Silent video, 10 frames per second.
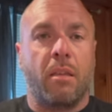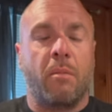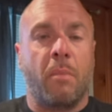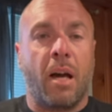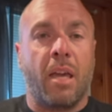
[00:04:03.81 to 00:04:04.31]

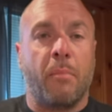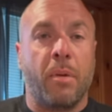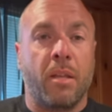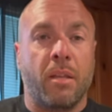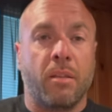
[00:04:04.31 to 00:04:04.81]
in my
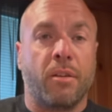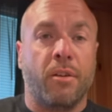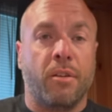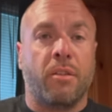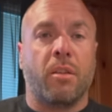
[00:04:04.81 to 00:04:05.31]
opinion,
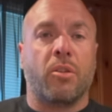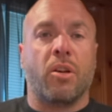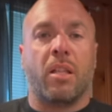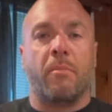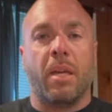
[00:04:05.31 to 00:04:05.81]
good to
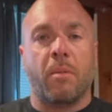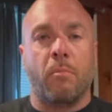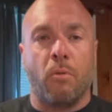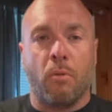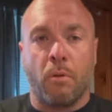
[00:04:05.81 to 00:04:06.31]
try to make
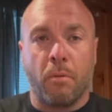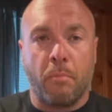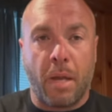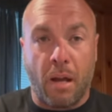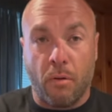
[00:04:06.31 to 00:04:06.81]
more
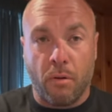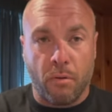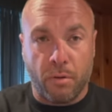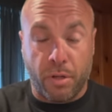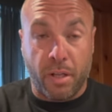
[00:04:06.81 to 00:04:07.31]
power
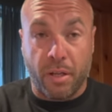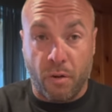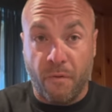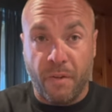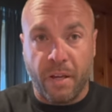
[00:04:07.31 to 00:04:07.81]
or try to
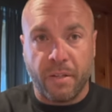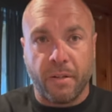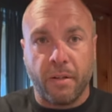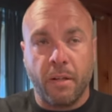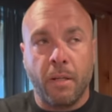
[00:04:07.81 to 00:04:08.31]
go faster.